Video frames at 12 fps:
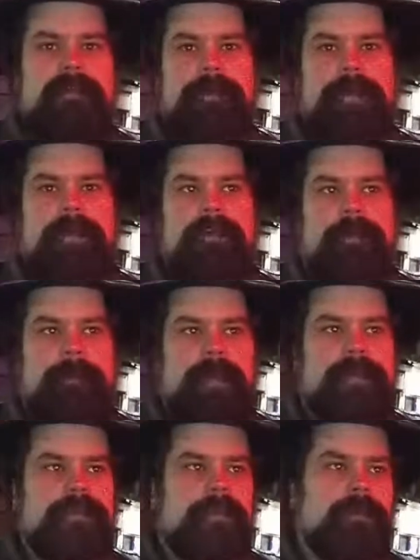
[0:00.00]
particular
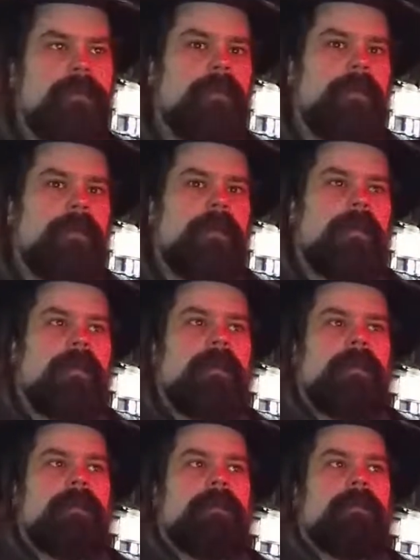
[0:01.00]
picture,
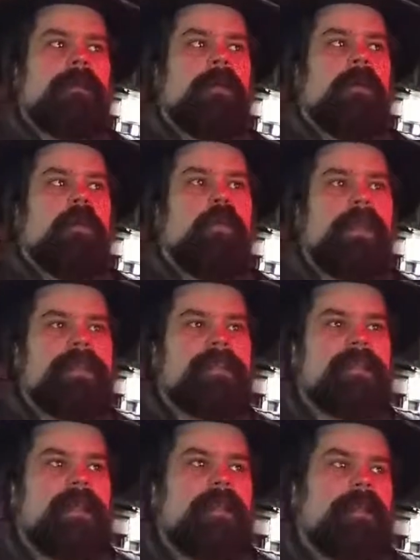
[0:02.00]
we
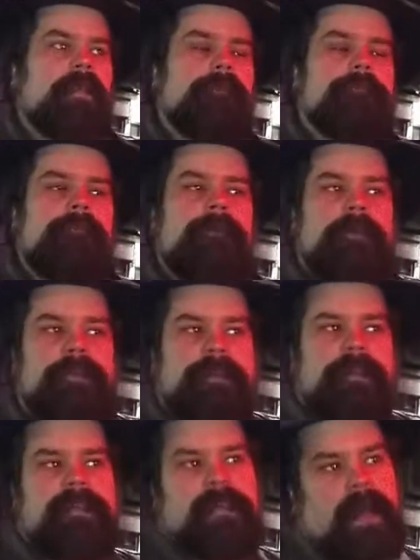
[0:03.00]
see
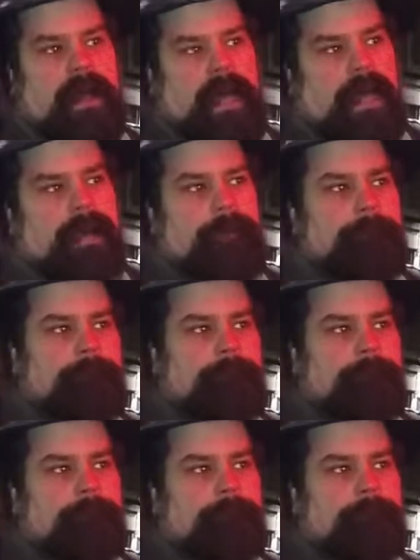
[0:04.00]
this guy